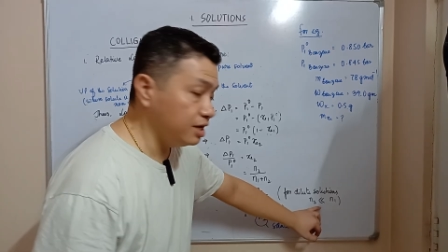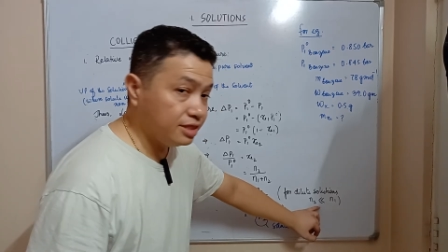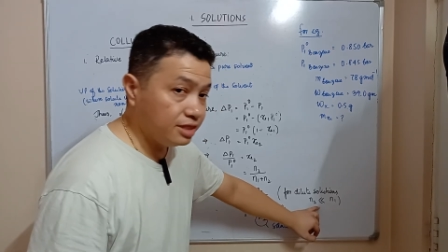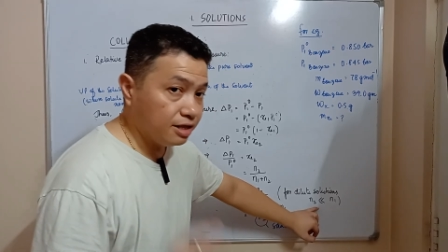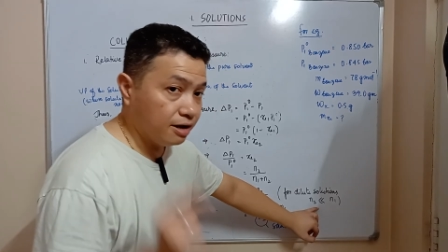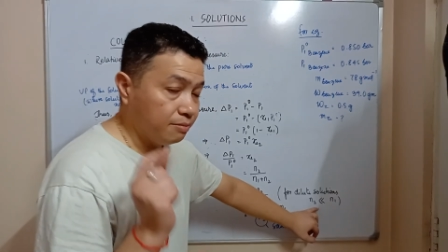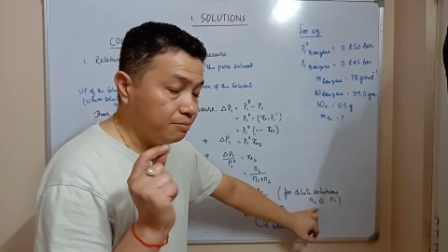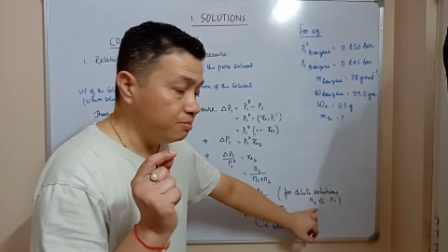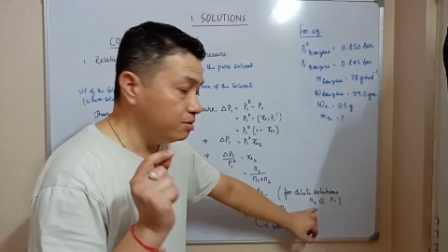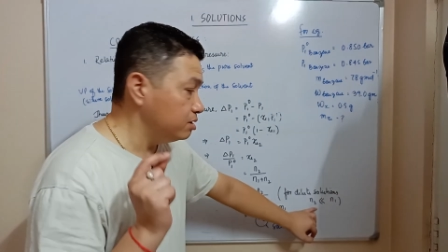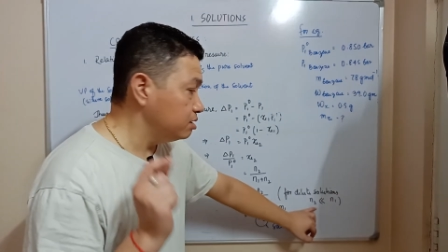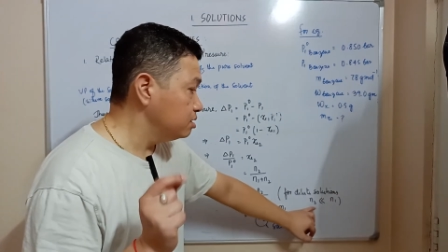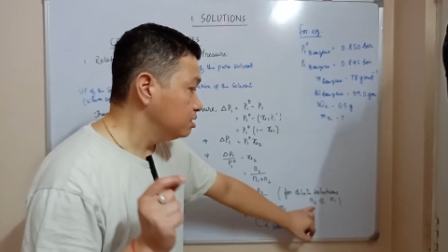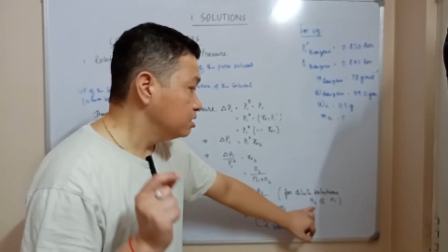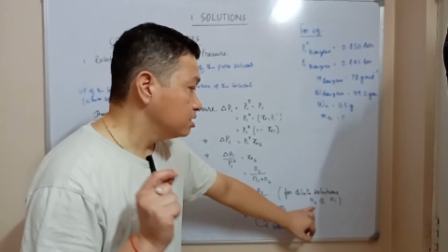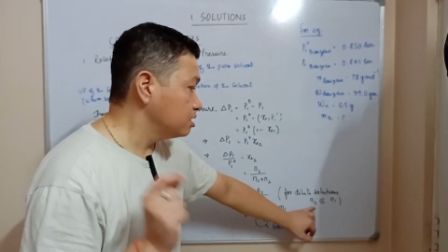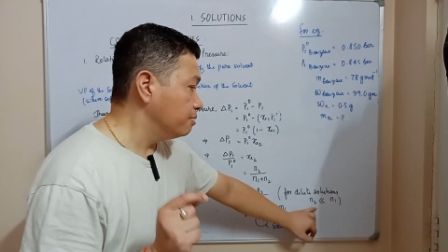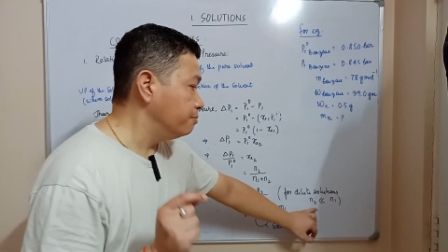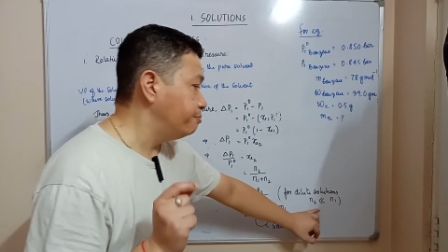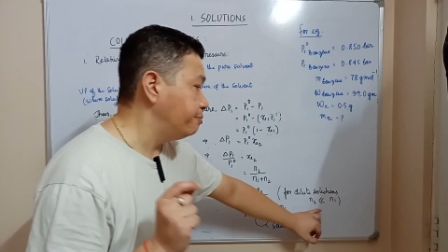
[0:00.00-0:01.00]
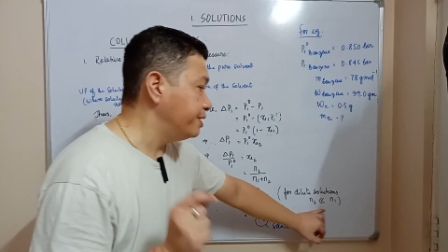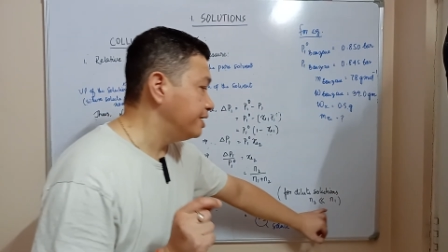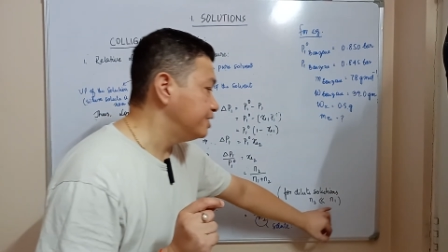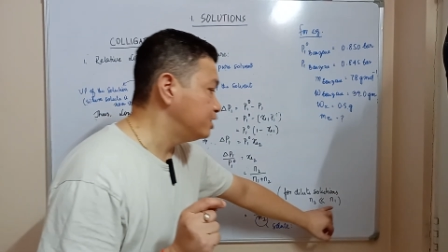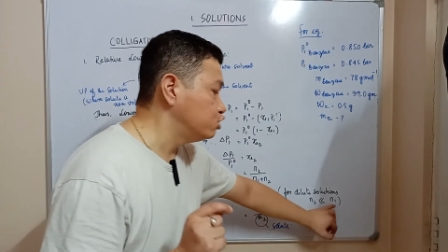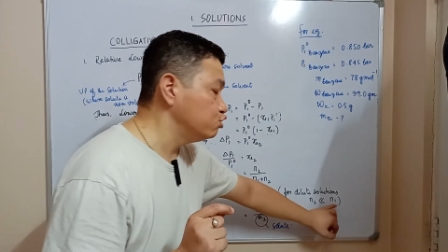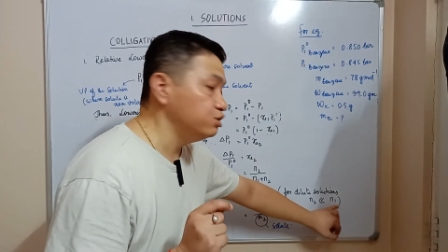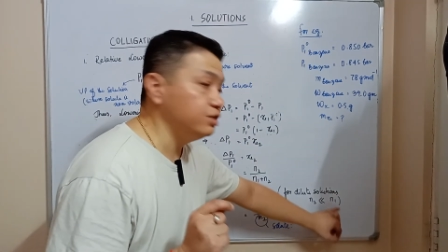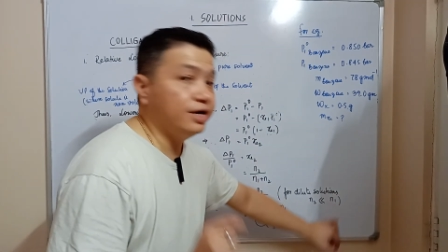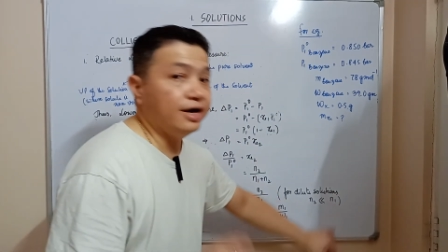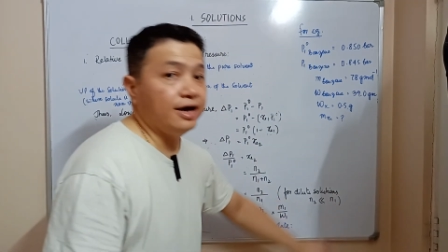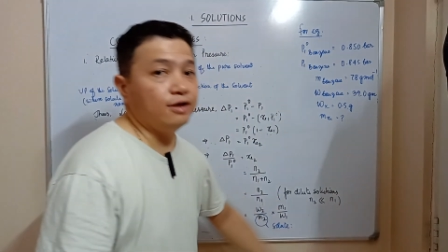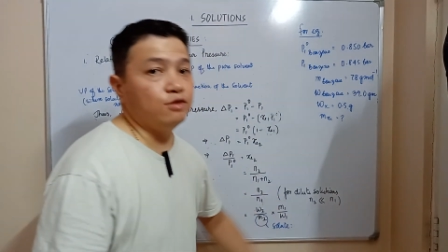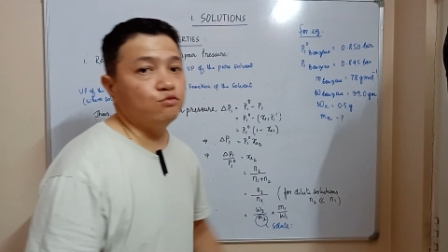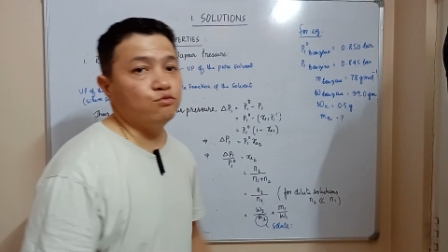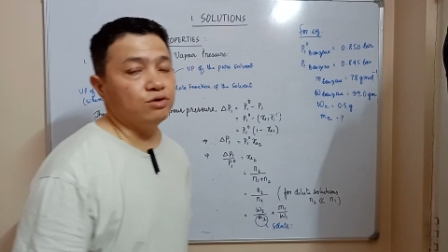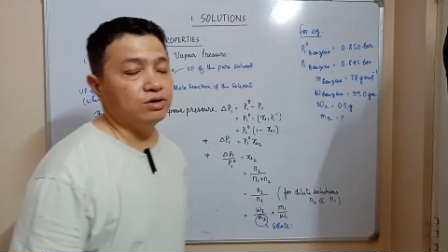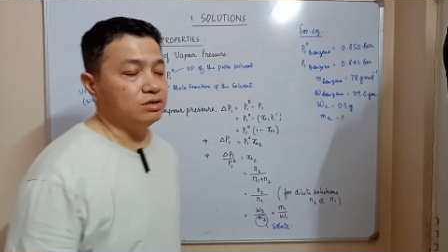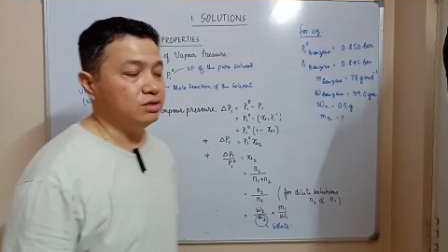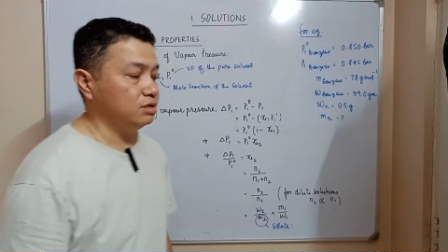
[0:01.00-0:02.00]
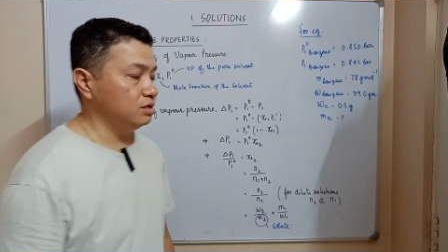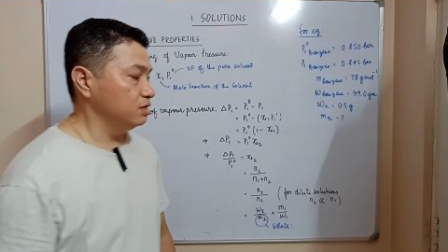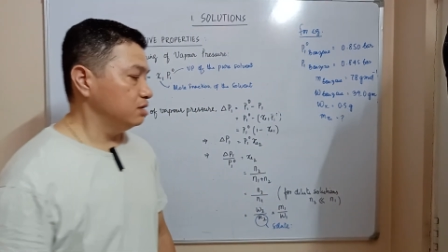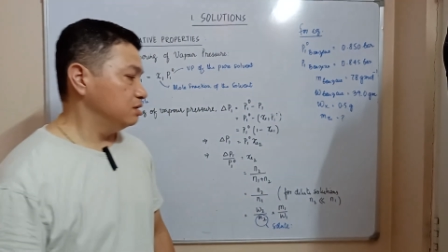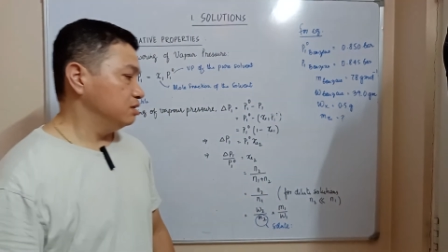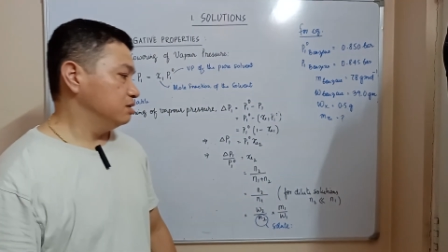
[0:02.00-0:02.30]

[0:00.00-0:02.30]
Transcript: in number compared to the N1.